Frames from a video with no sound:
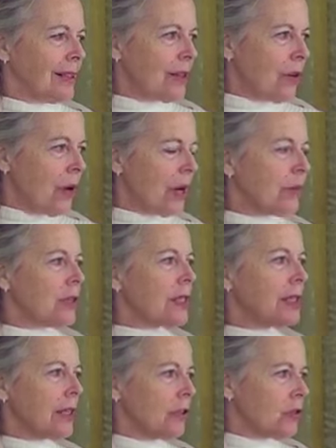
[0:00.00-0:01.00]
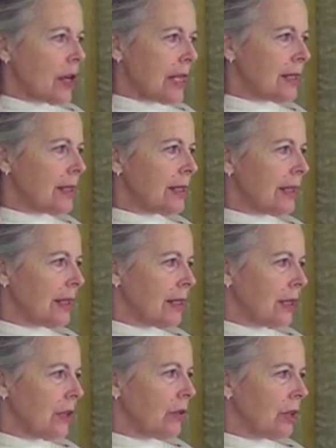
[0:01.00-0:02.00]
So I'm just suggesting to
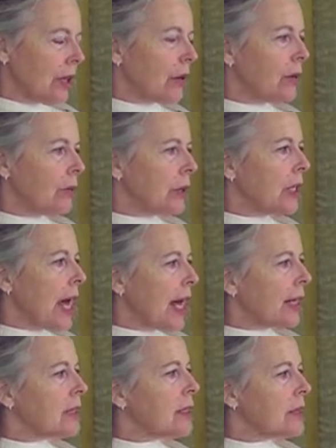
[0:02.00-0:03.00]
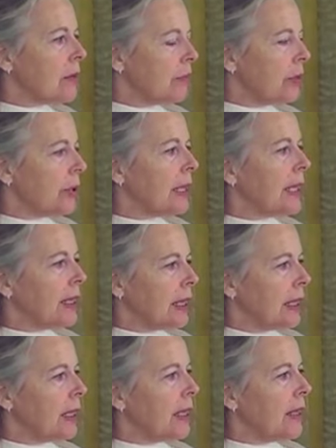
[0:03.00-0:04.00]
you to relax
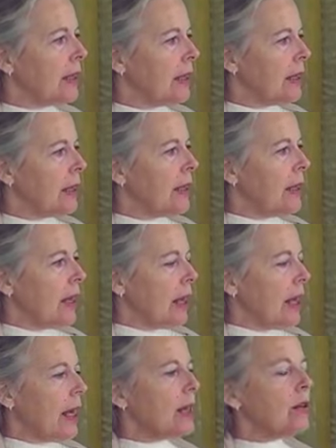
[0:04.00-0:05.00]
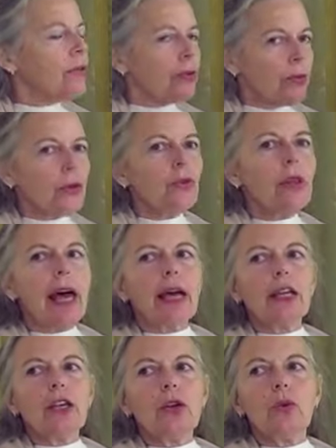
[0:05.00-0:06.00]
completely. And through
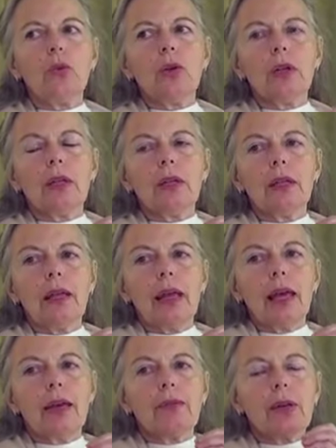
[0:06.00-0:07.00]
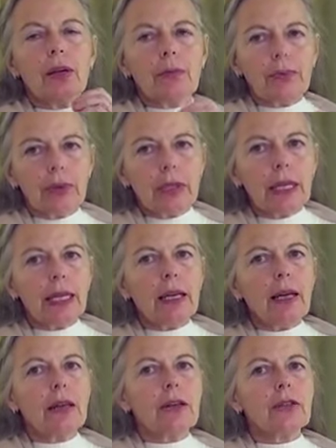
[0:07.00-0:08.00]
that, you will have complete
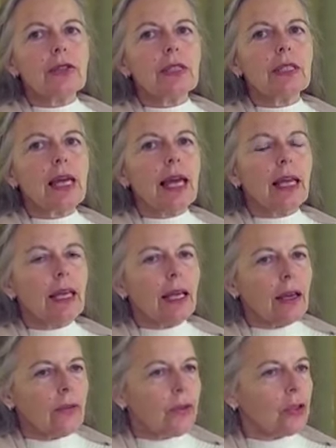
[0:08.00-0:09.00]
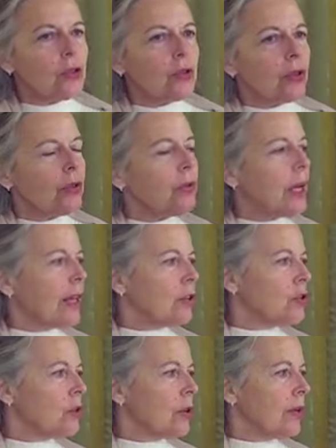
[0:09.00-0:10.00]
understanding of the true
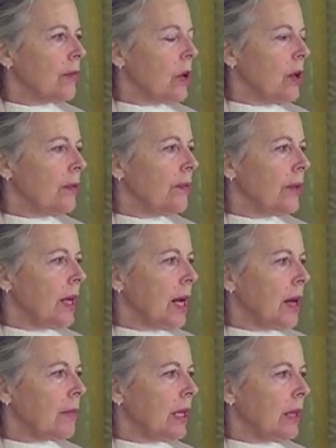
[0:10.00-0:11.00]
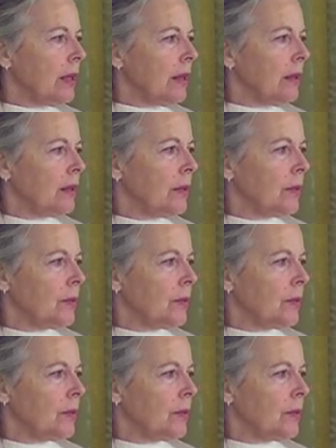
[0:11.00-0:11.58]
nature of all phenomena.